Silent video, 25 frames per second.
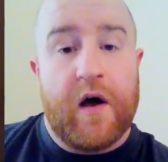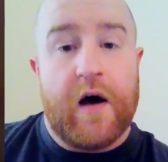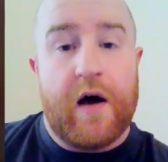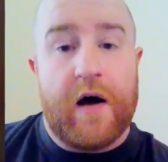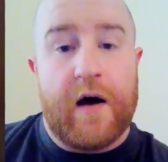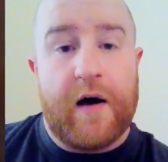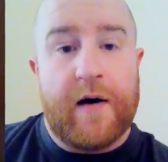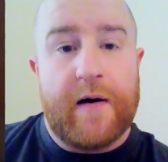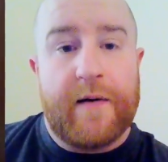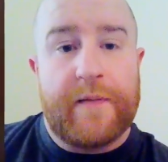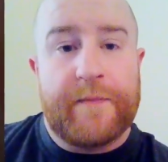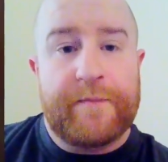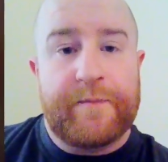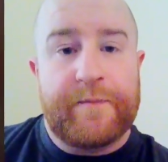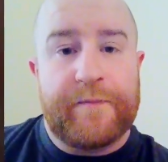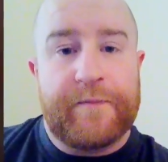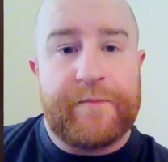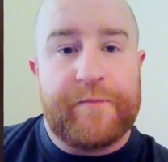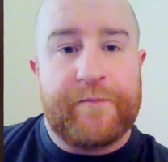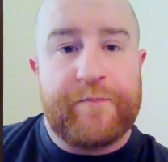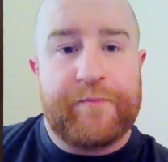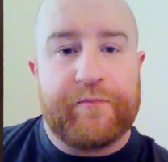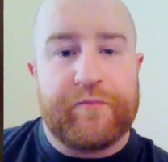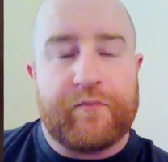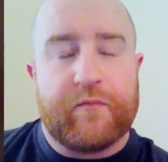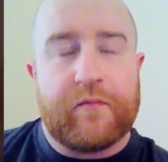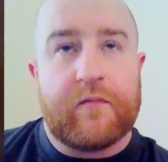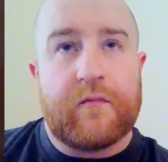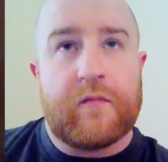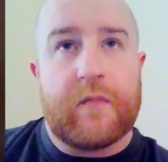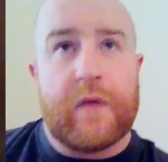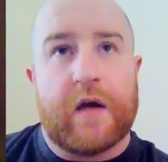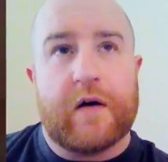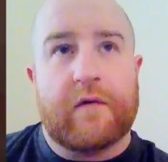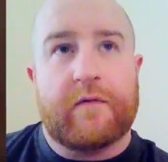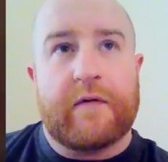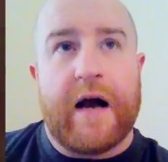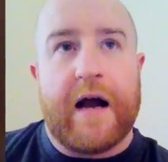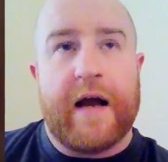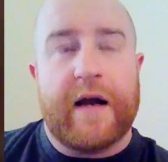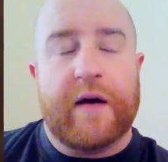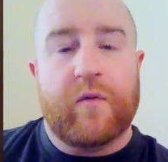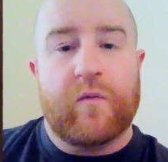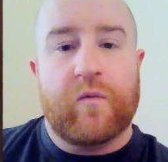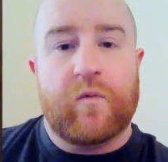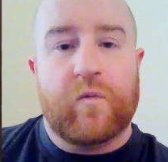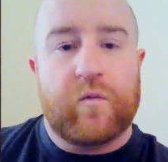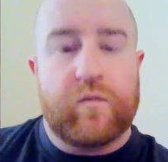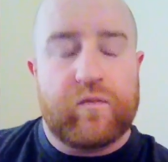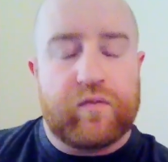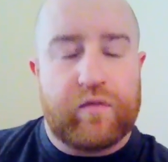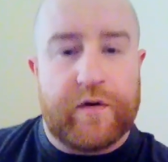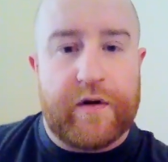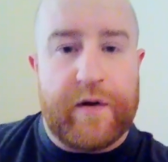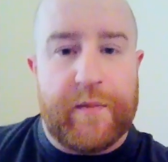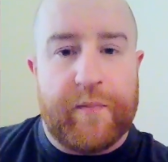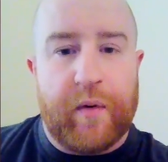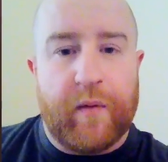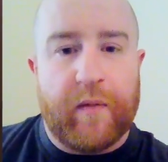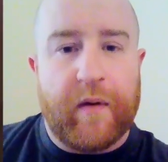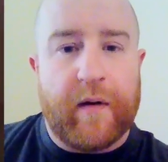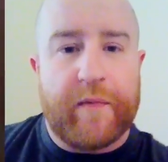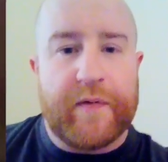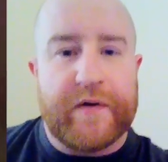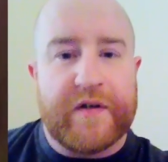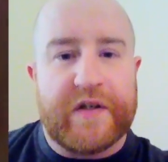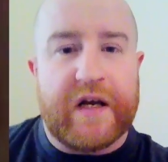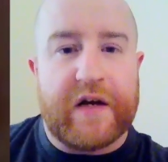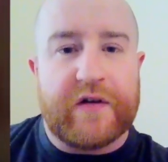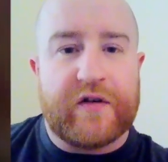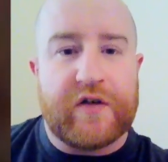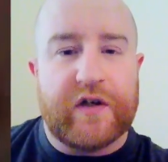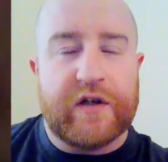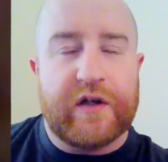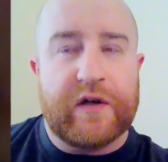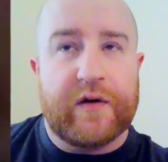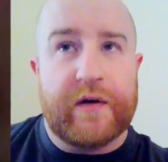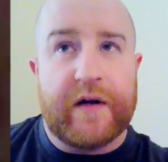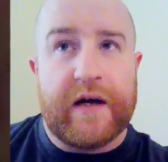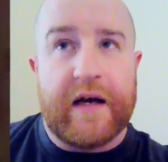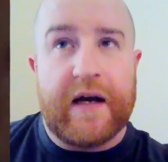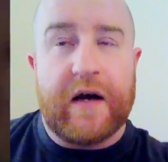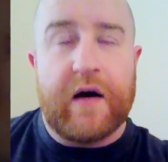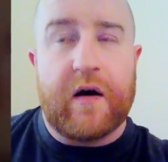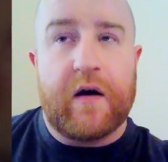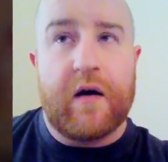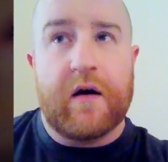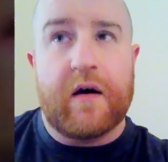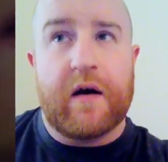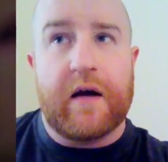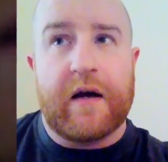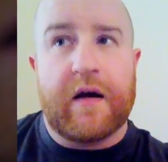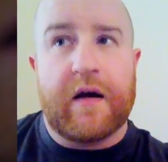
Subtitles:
Right, the Public Protection Unit,